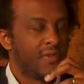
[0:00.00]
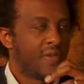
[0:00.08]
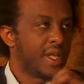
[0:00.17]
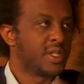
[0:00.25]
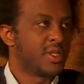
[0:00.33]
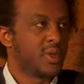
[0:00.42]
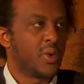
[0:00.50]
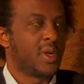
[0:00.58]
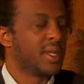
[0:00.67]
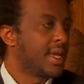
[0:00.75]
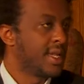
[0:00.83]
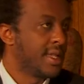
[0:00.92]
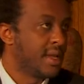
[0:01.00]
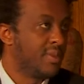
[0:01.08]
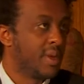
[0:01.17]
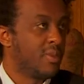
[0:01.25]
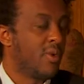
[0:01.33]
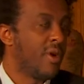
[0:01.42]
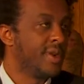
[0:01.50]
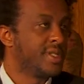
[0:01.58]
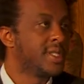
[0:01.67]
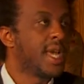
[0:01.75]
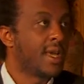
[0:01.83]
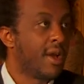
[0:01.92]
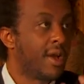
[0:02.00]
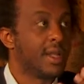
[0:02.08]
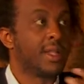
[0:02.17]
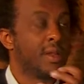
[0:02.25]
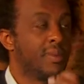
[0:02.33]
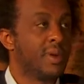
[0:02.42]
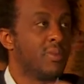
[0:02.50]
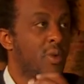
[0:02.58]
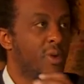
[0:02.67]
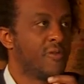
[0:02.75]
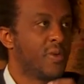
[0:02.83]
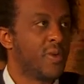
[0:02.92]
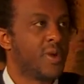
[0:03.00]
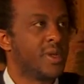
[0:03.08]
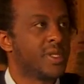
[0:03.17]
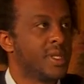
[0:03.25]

that storyline a little bit more and to take on a little bit more of the world.